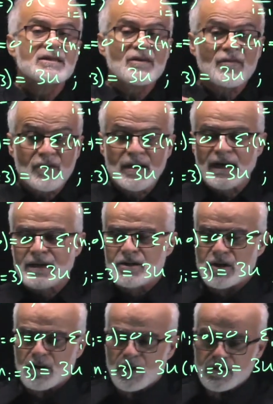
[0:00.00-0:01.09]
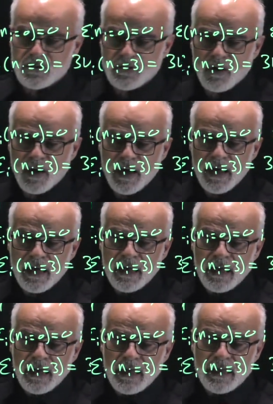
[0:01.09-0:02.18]
the free energy cost. So
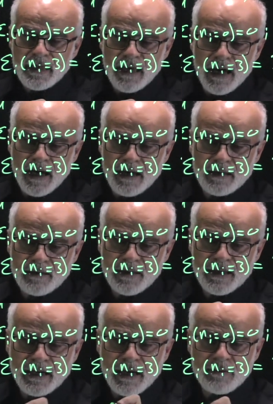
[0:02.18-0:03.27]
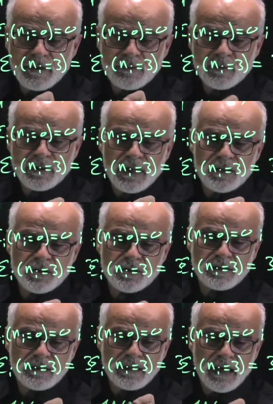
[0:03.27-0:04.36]
the chemical
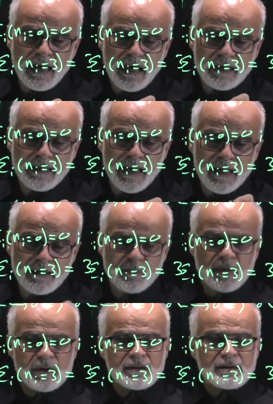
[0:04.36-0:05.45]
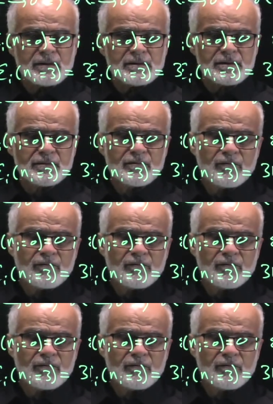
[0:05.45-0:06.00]
potential at n particles